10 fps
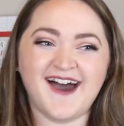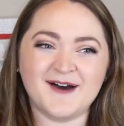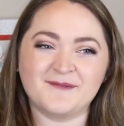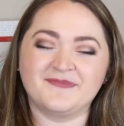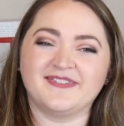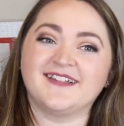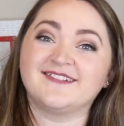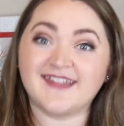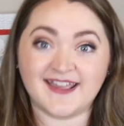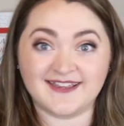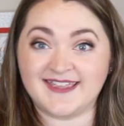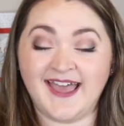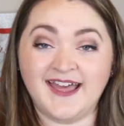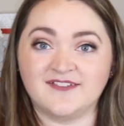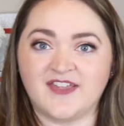um, let's say
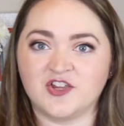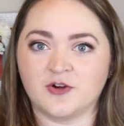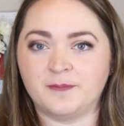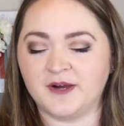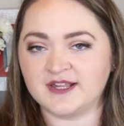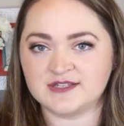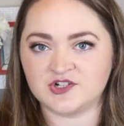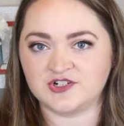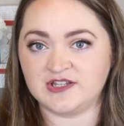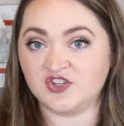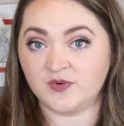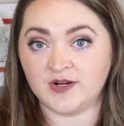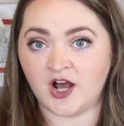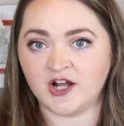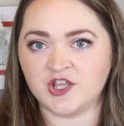again that your book is turned into
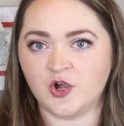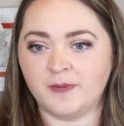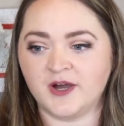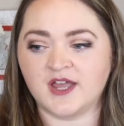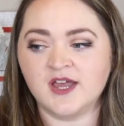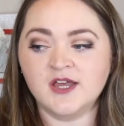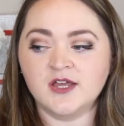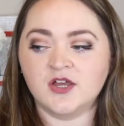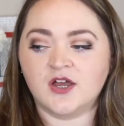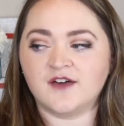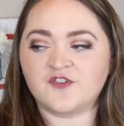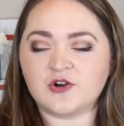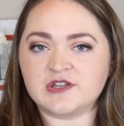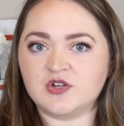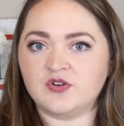an audiobook. Of
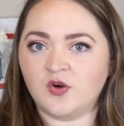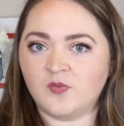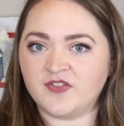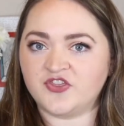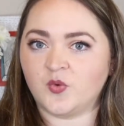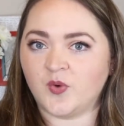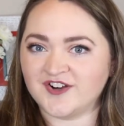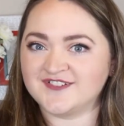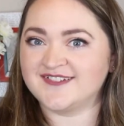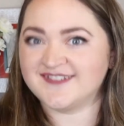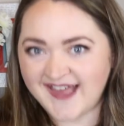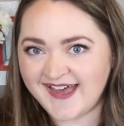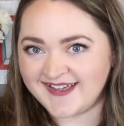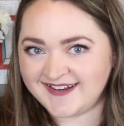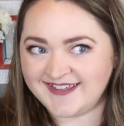course, you don't want the word
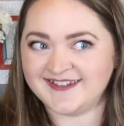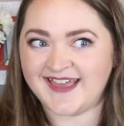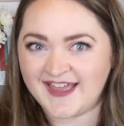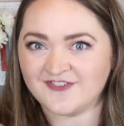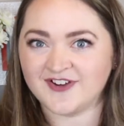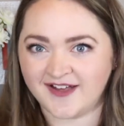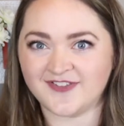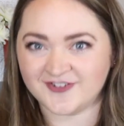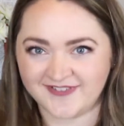said in every other